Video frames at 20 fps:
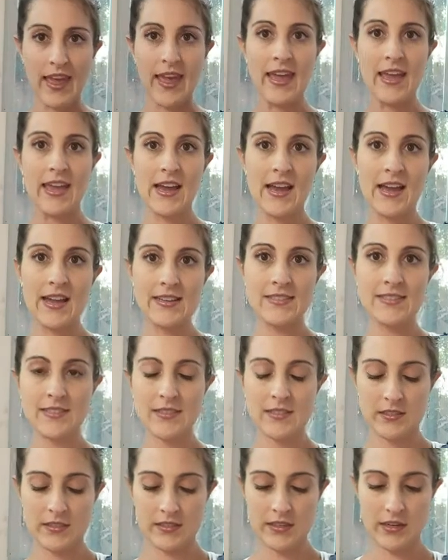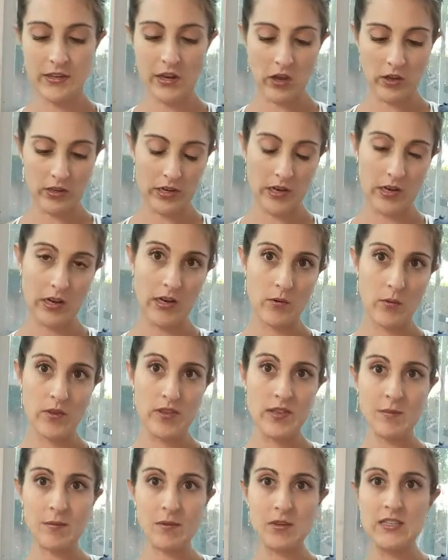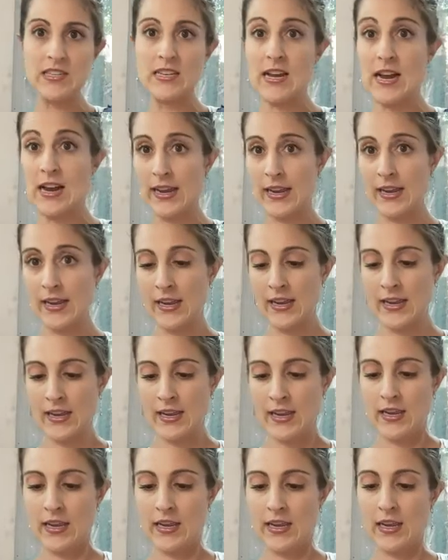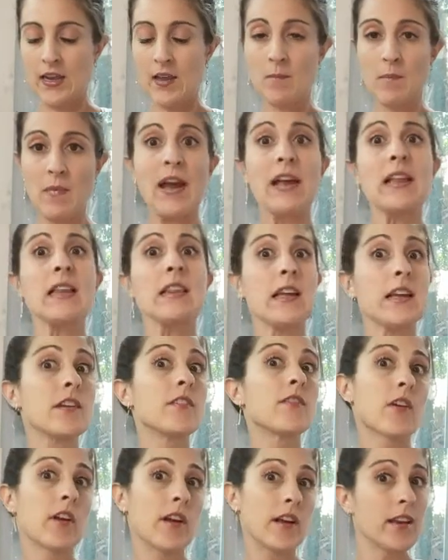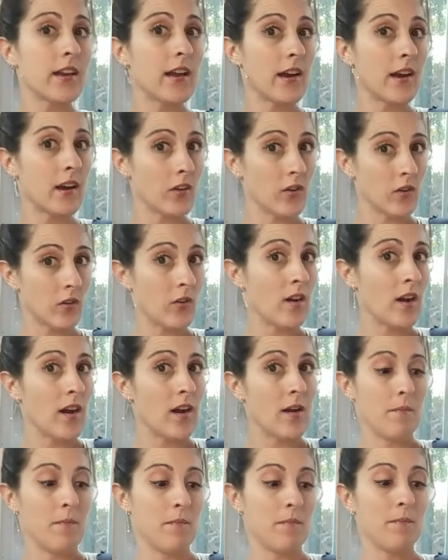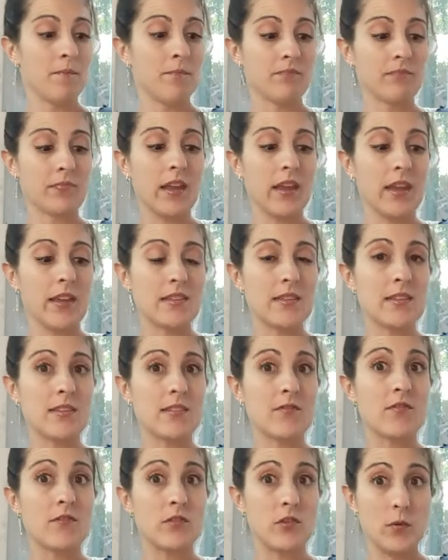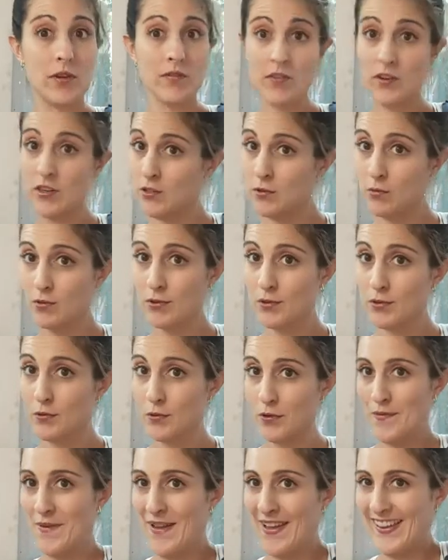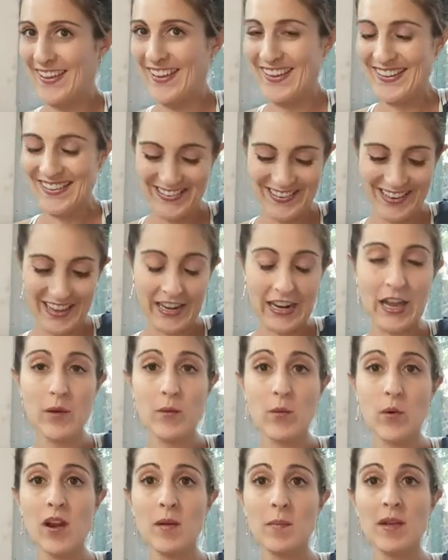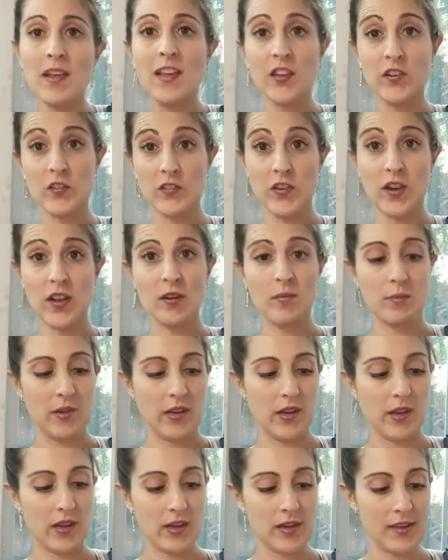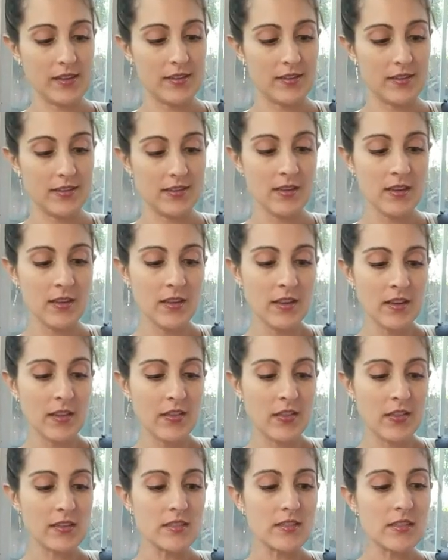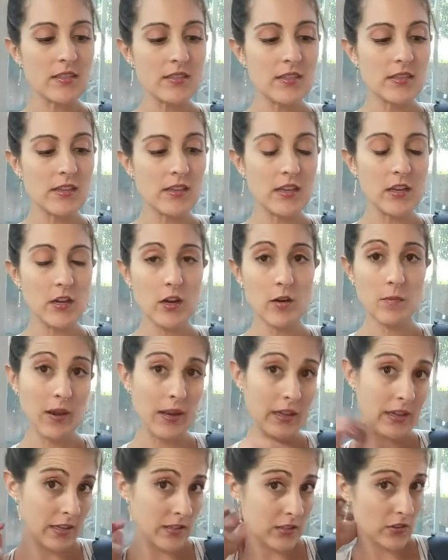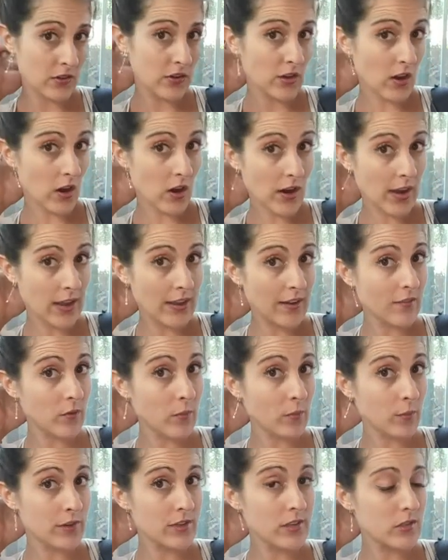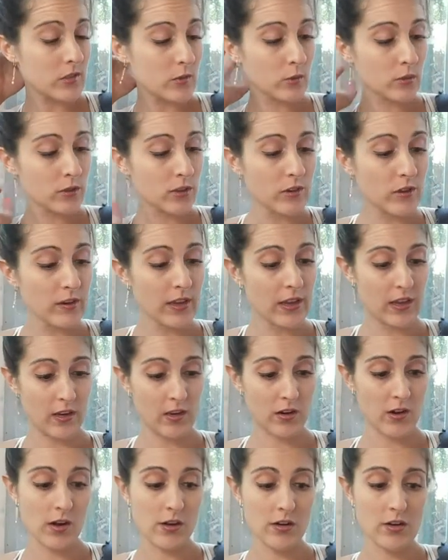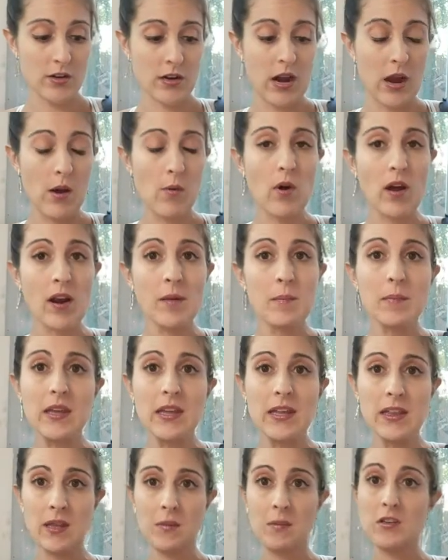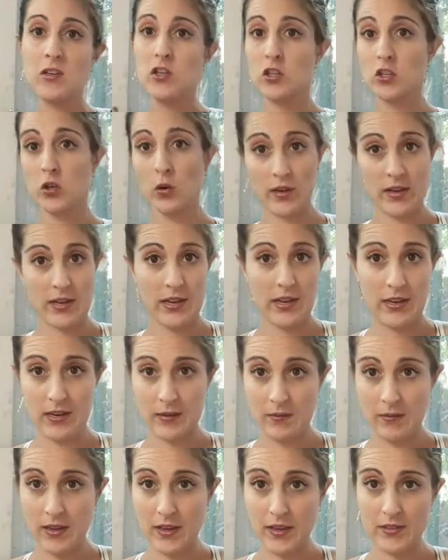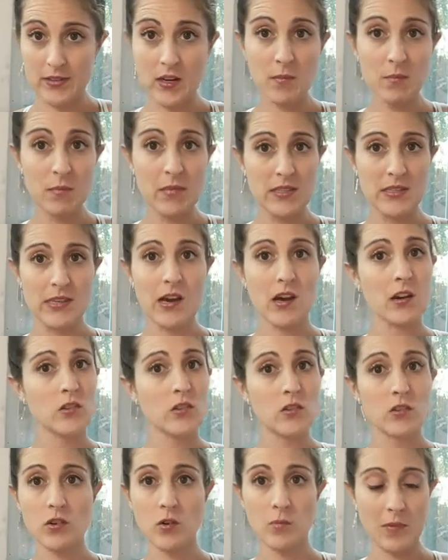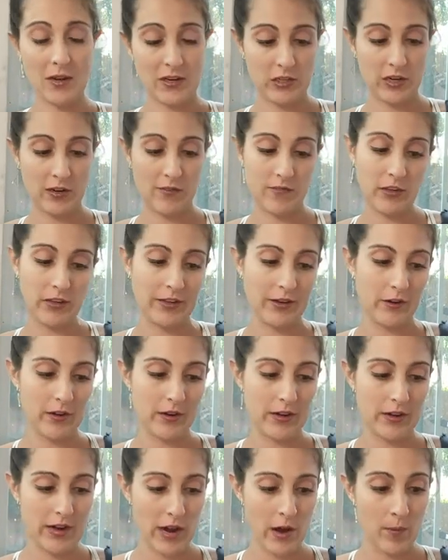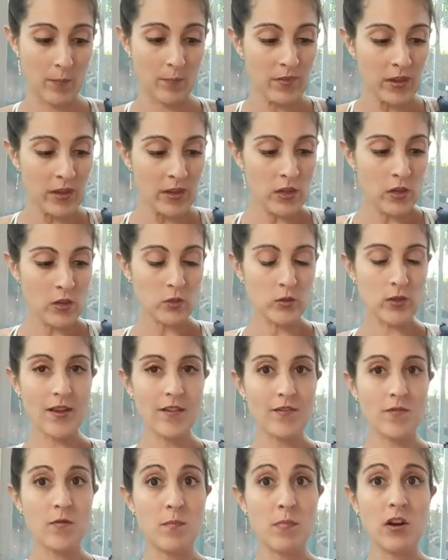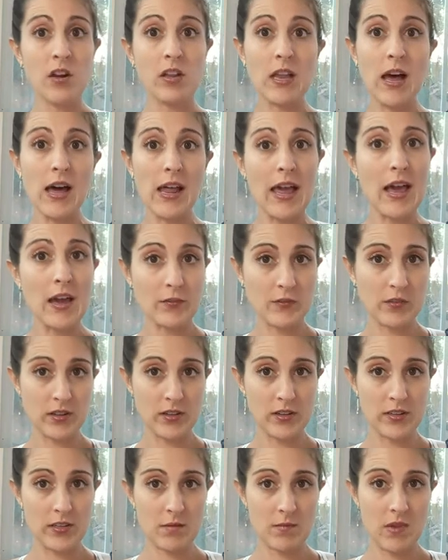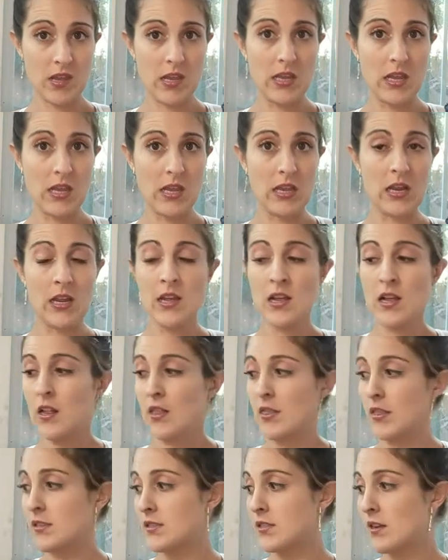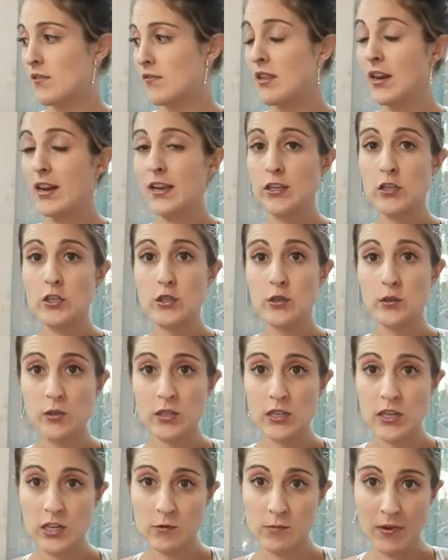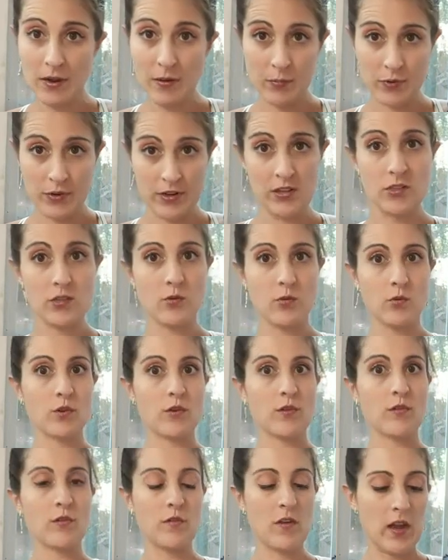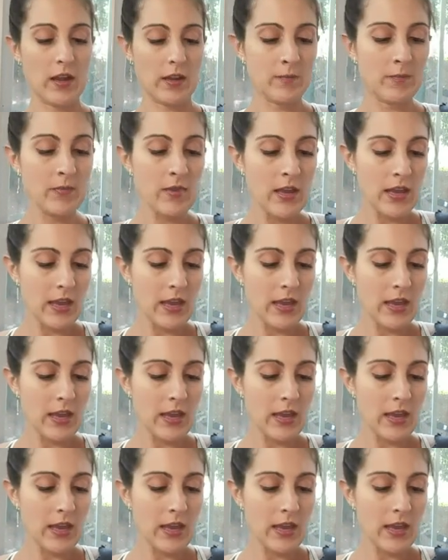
Hey guys, this is Danielle here with WTI, and my life right now um, is doing virtual school with my kids, and I want to make it fun because this is the year my kids are young. I have a preschooler and a kindergartner. I want to make them enjoy it because they're missing out on so much, I feel like, right now. So i put a lot of effort into making the stuff that I do teach my preschooler fun.